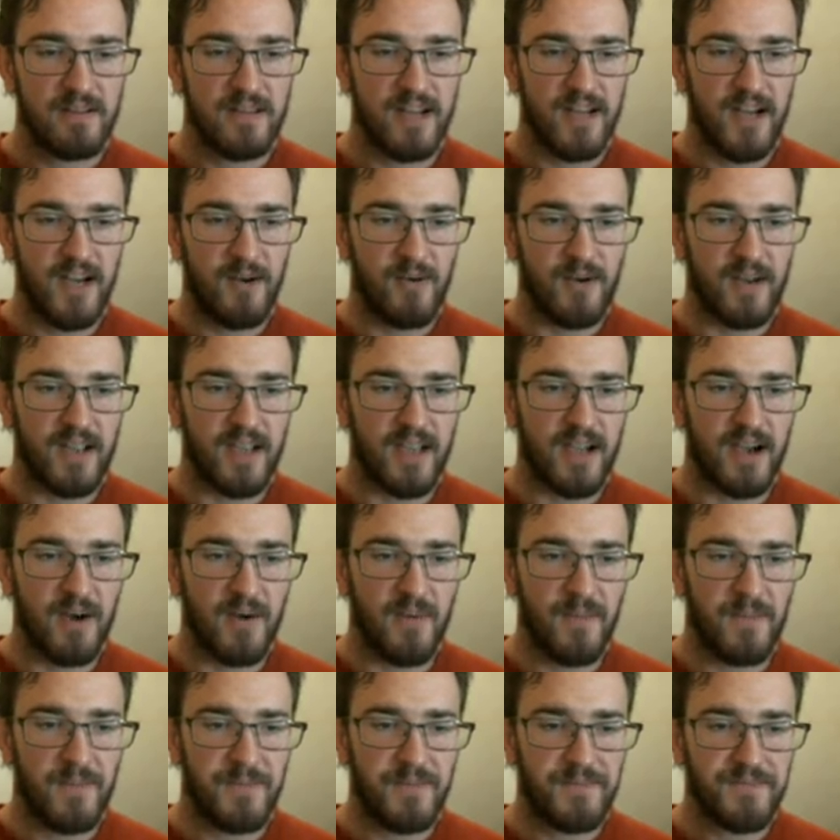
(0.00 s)
There we
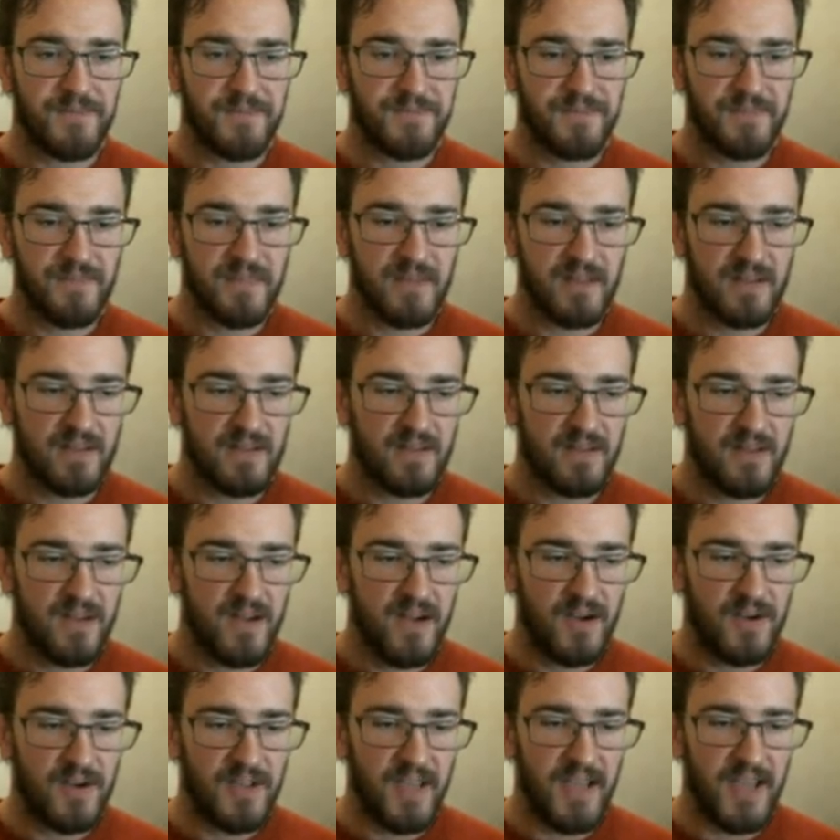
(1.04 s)
go.
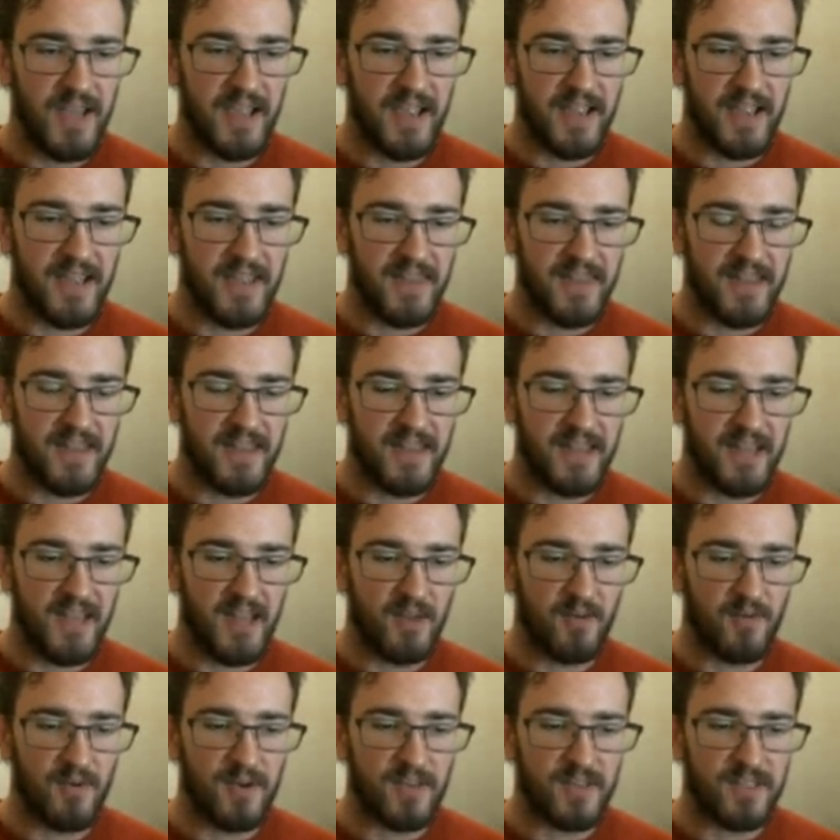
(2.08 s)
Okay, and then the
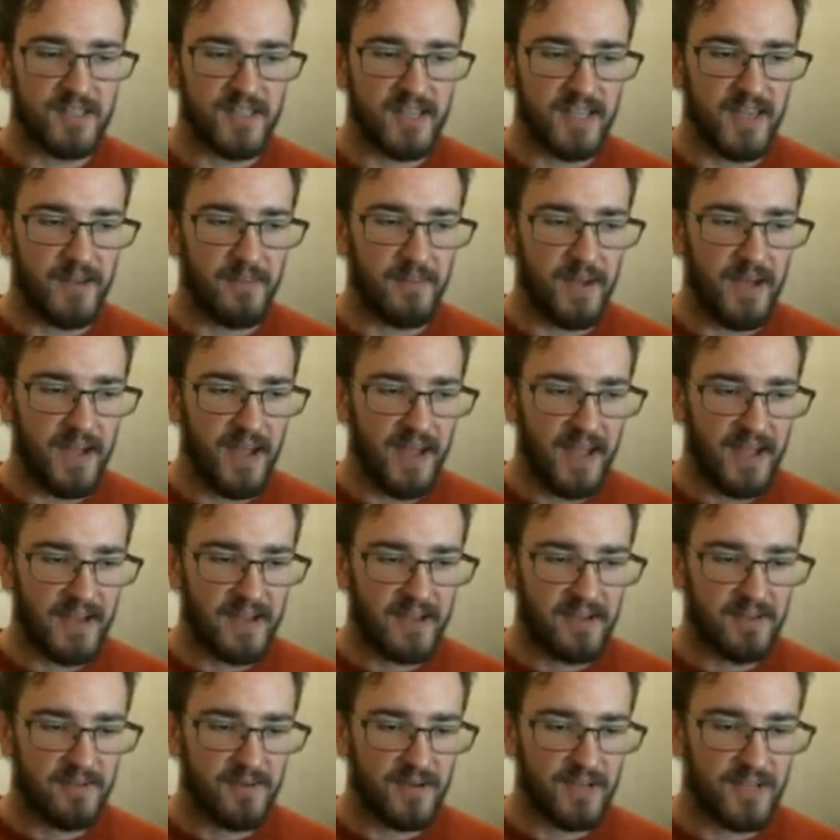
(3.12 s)
other one is to get back,
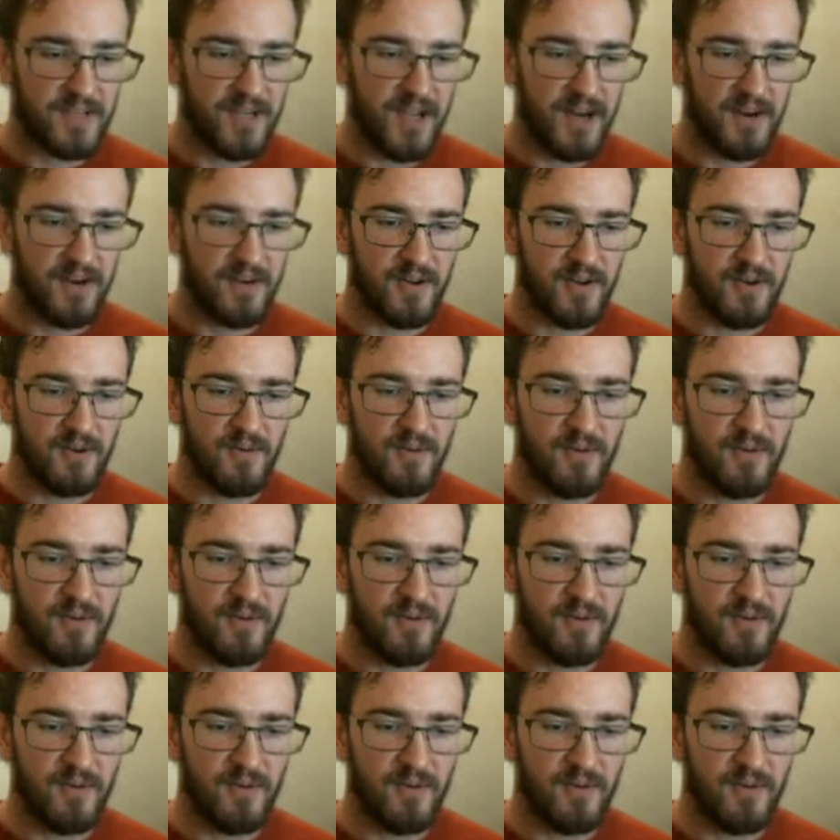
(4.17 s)
which By know.